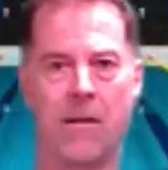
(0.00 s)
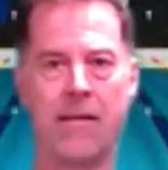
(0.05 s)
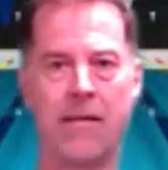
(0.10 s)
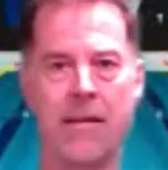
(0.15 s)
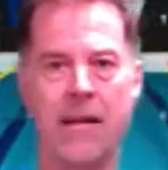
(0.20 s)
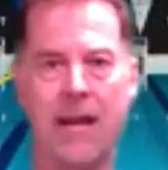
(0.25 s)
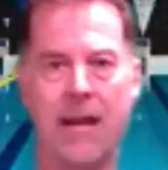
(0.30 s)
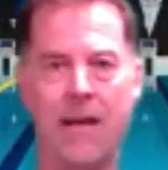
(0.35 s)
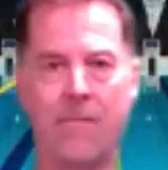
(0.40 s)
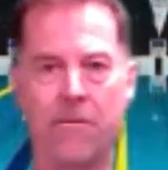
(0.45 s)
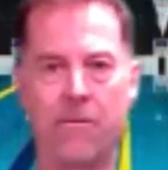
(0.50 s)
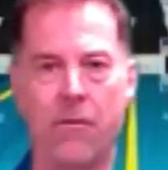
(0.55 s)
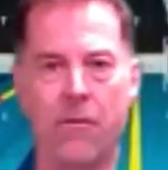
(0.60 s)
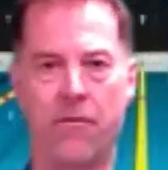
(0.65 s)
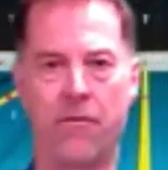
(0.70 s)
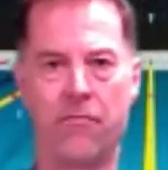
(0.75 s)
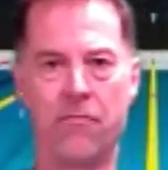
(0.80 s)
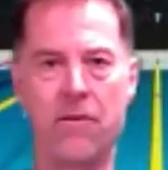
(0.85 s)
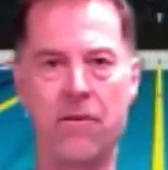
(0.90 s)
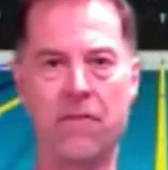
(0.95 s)
And then after
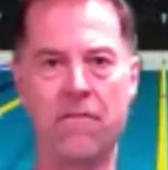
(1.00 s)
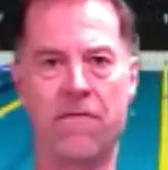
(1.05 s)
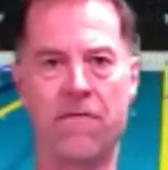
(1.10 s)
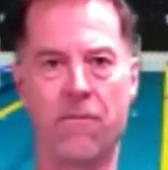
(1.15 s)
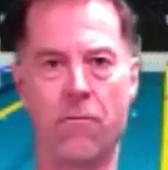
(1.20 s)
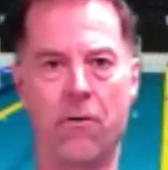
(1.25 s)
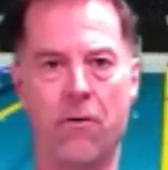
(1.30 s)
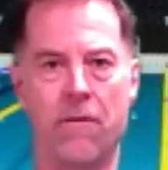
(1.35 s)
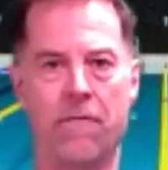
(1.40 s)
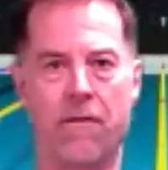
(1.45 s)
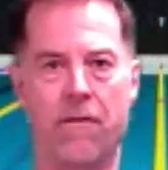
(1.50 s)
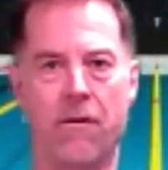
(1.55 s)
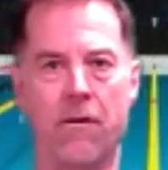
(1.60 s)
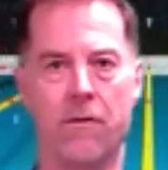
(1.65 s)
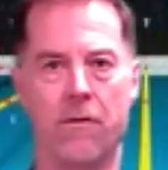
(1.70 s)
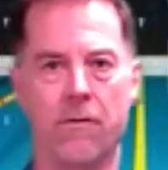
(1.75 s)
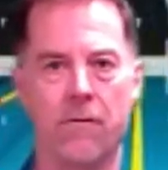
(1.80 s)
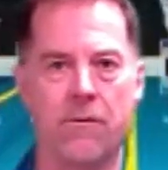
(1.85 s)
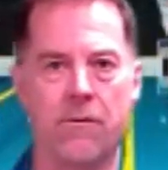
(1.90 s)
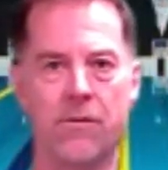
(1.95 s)
3 or 4 of
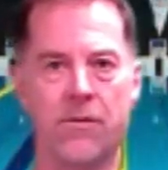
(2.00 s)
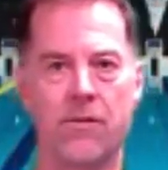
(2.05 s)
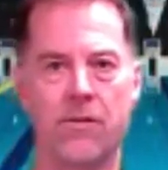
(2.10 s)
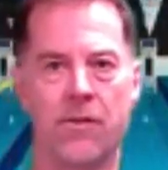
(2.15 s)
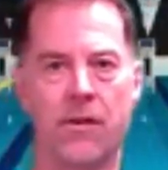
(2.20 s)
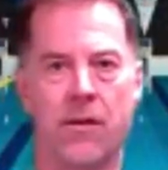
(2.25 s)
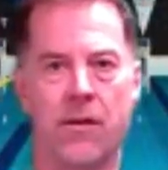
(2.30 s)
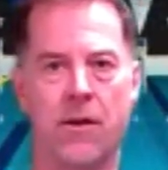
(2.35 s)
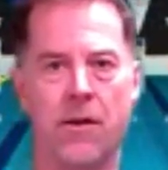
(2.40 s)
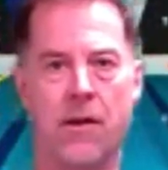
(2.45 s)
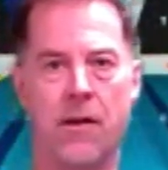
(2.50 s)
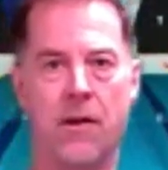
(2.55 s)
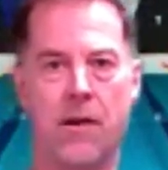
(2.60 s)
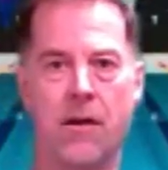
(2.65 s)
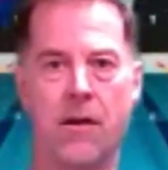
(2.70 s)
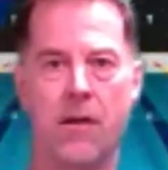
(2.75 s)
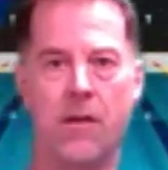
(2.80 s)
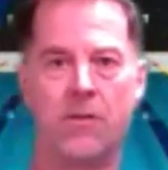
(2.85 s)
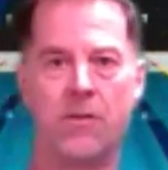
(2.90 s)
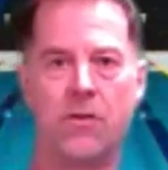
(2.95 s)
those,
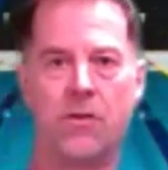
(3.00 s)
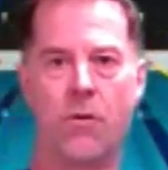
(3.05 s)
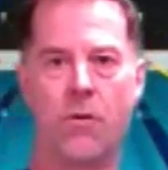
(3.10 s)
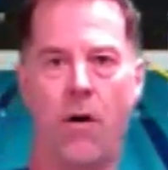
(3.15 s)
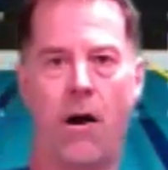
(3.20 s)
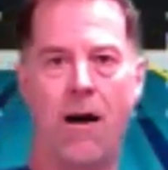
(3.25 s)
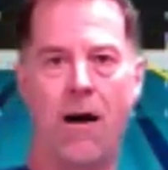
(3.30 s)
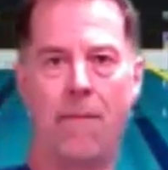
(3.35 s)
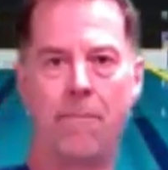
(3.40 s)
do